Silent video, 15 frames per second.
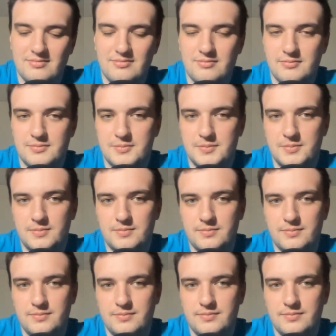
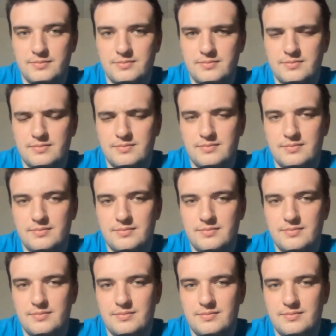
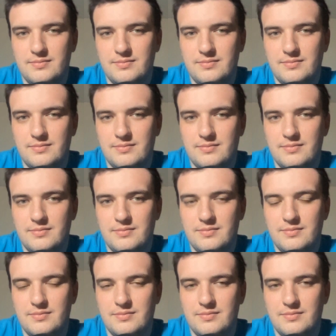
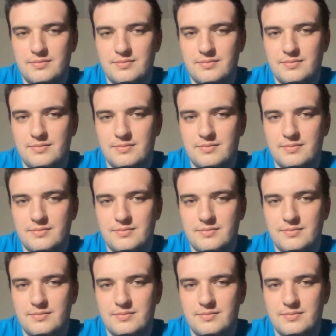(silent)